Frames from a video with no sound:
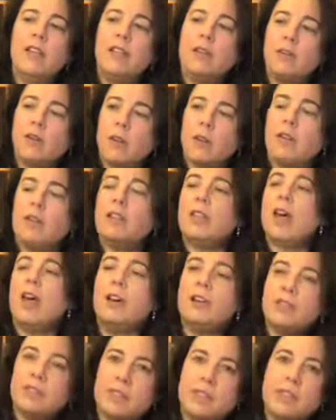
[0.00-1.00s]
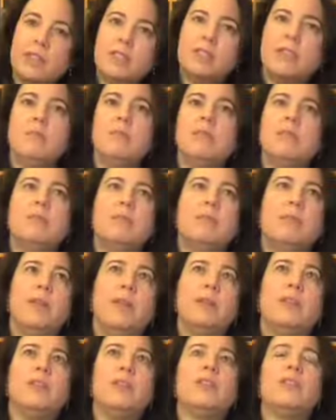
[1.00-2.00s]
there are a lot of systems in
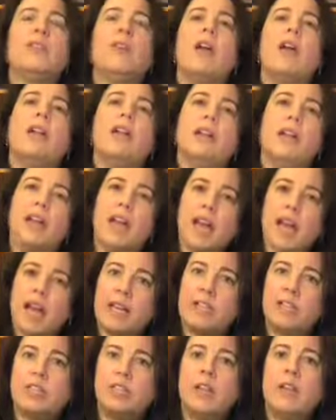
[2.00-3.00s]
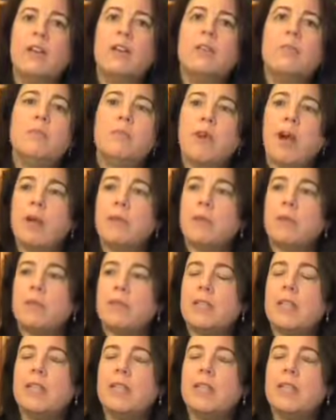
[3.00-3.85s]
place to try and catch problems.